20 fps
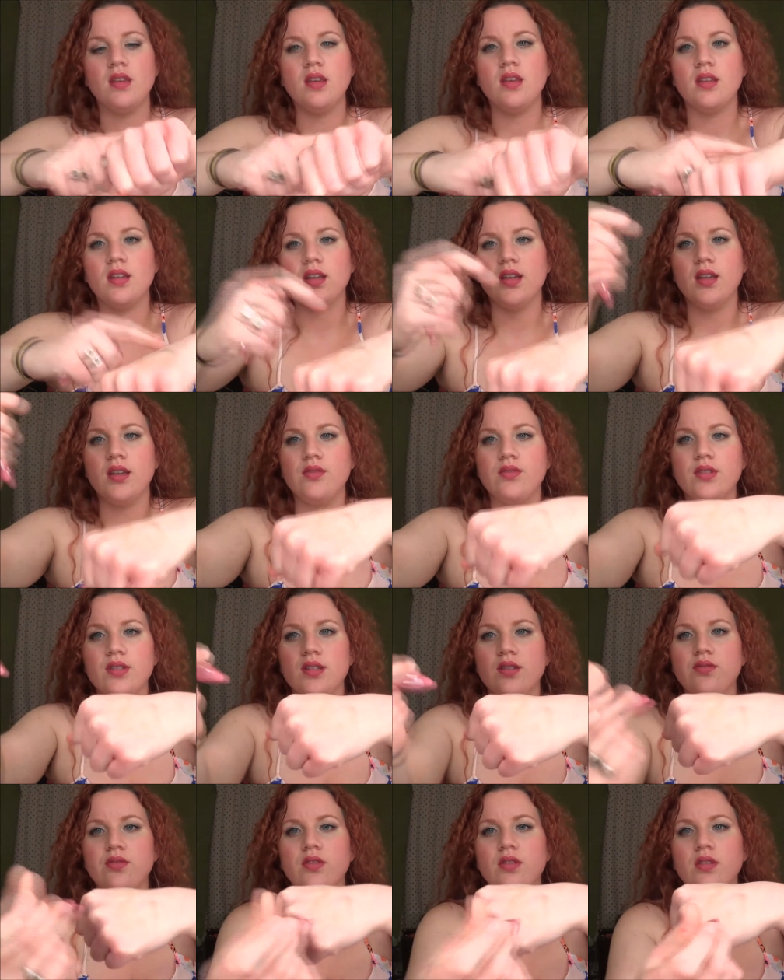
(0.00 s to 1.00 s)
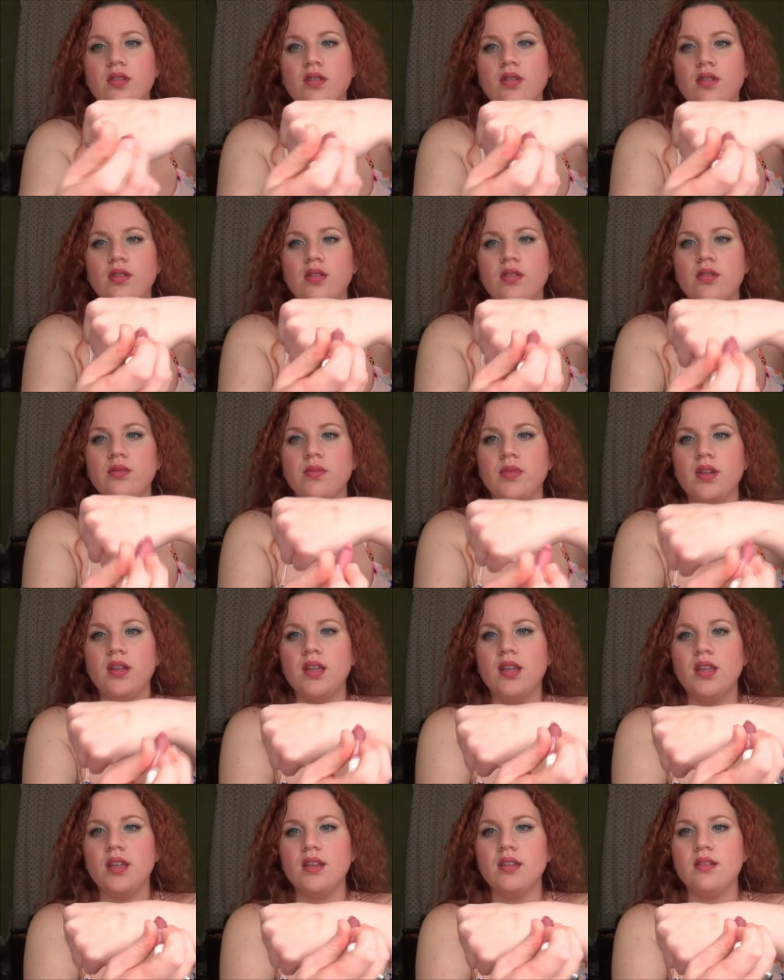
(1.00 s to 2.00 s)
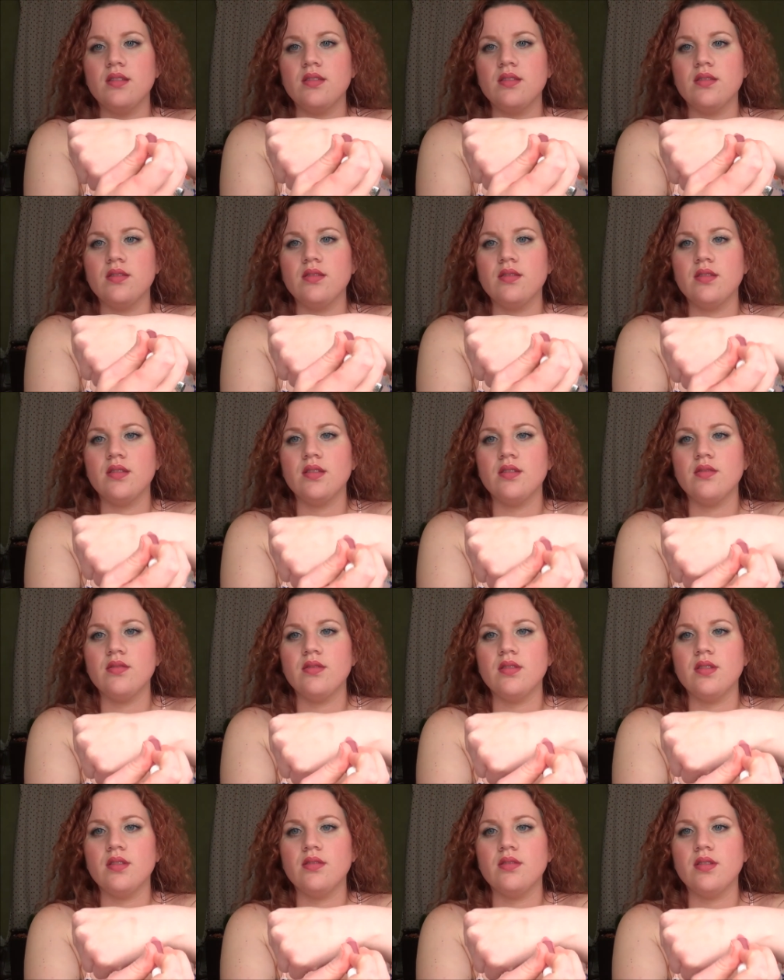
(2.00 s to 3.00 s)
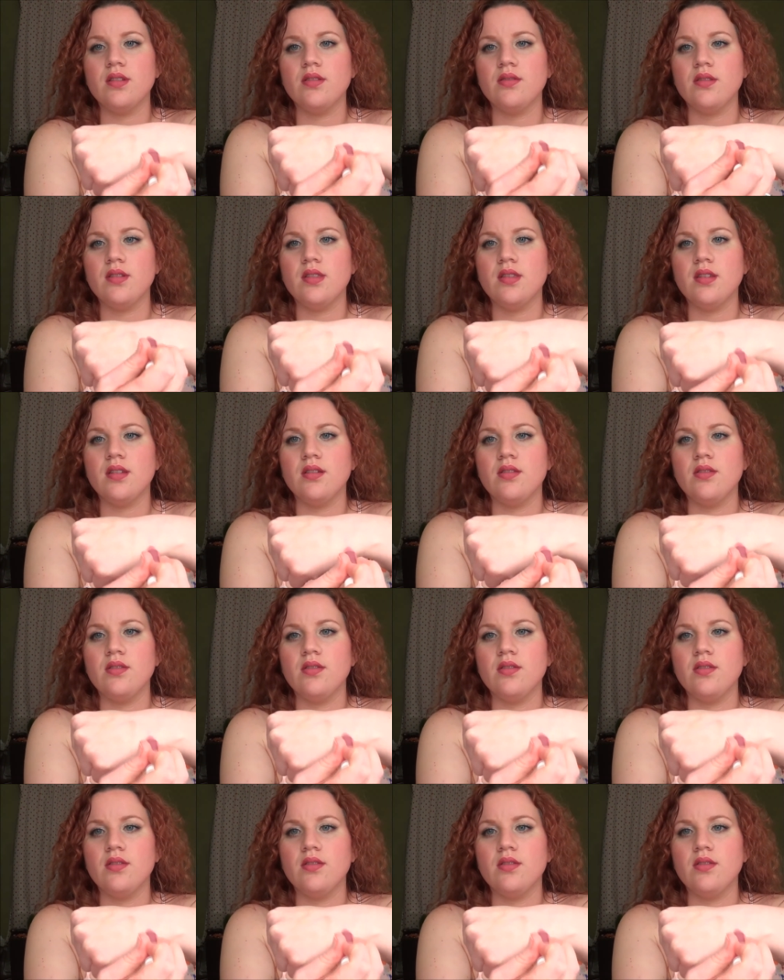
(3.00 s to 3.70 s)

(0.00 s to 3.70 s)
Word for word: and I have stuff on my hands here. They're not right there.